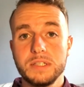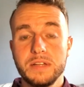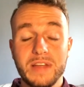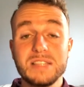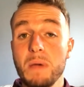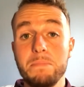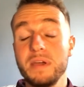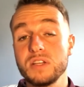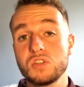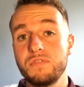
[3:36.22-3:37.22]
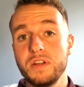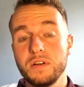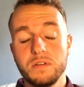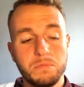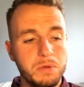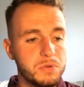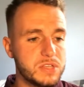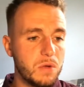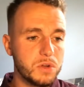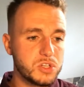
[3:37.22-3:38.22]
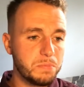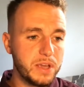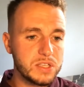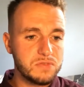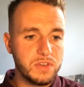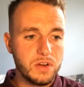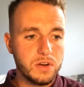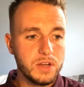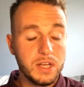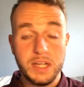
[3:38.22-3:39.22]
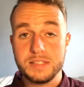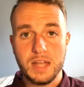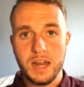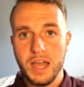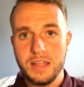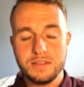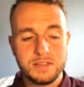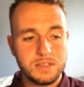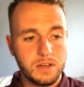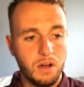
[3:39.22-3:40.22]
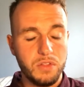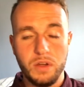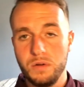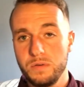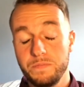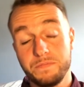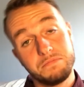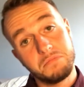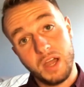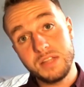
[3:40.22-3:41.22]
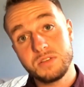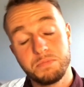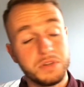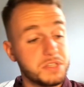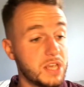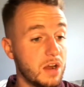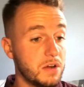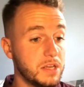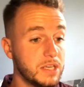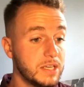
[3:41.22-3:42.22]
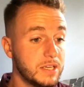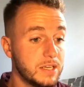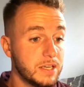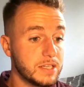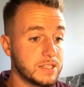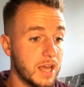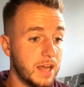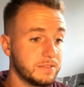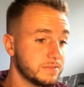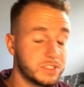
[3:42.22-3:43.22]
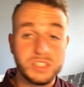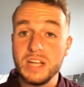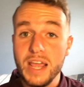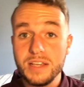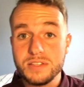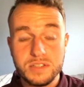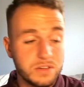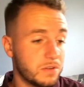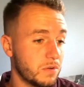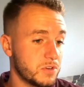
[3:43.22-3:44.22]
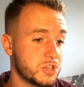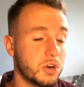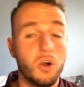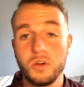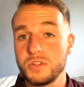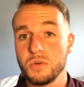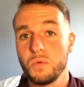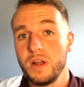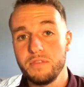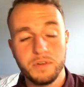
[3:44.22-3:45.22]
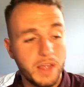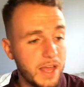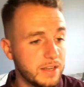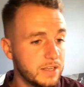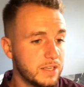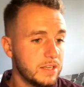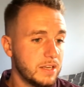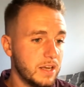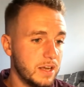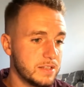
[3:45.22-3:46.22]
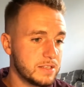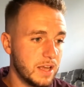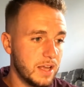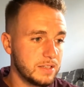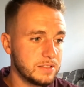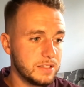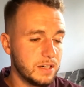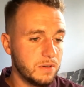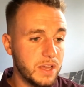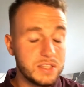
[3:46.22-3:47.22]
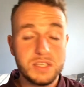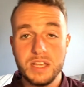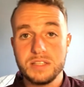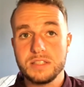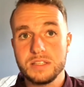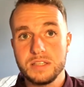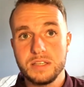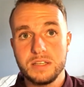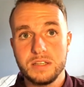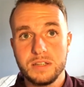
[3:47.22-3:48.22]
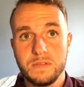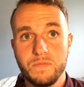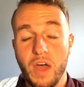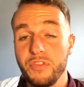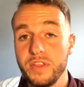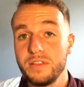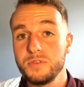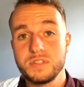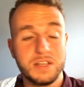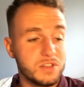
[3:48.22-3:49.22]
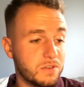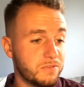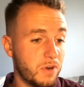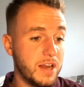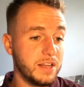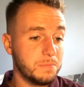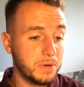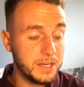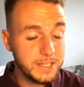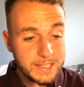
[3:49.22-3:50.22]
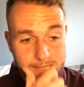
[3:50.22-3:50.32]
That's my biggest fear. When people say, what's your biggest fear? It's not heights, although heights are pretty scary. It's not snakes or sharks or whatever that. It's not, it's not that those things aren't frightening, but